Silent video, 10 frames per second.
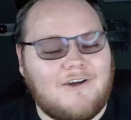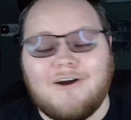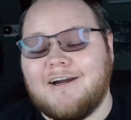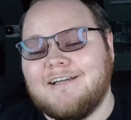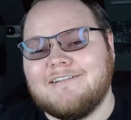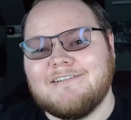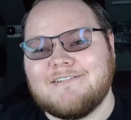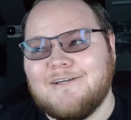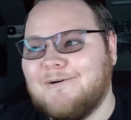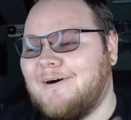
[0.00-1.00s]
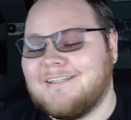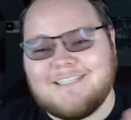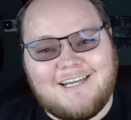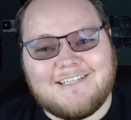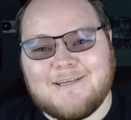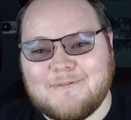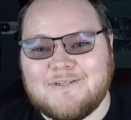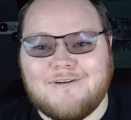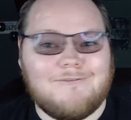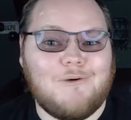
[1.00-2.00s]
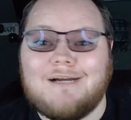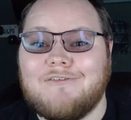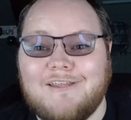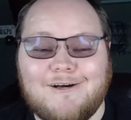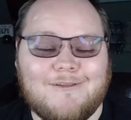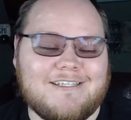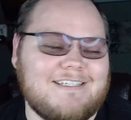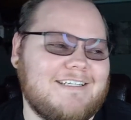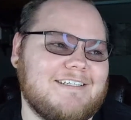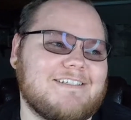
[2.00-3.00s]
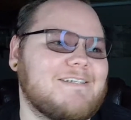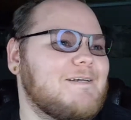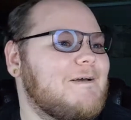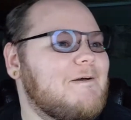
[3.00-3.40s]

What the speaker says: Alright, so on today's episode of whatever the hell this is,